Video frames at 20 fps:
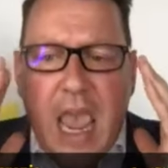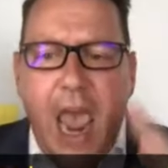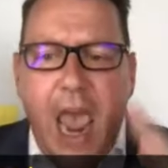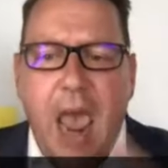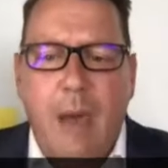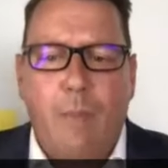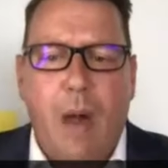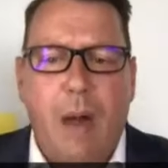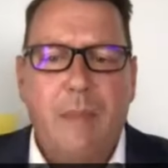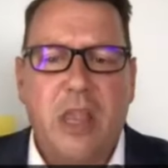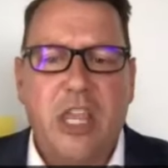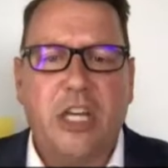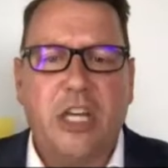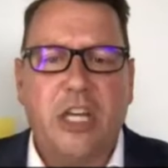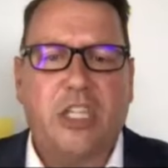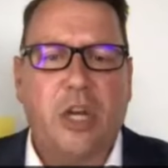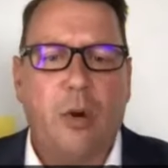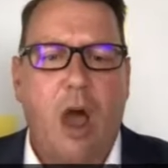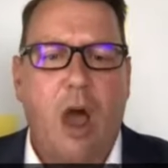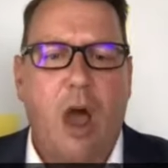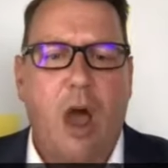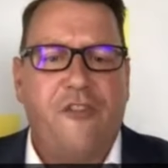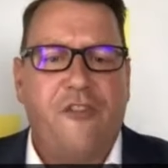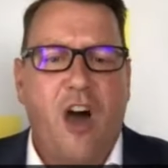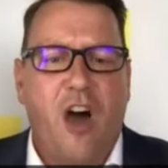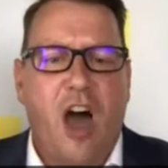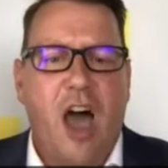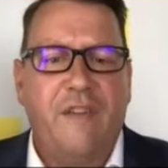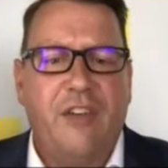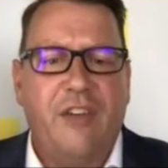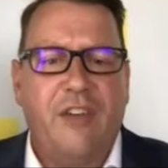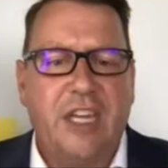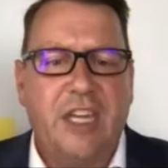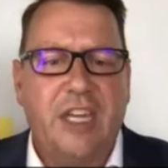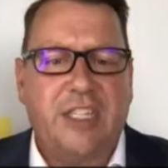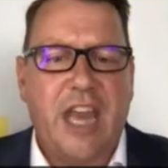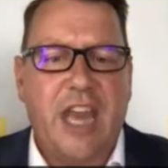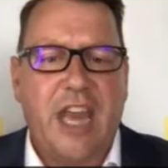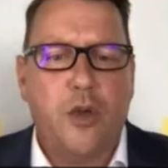At 1,205,000 it is.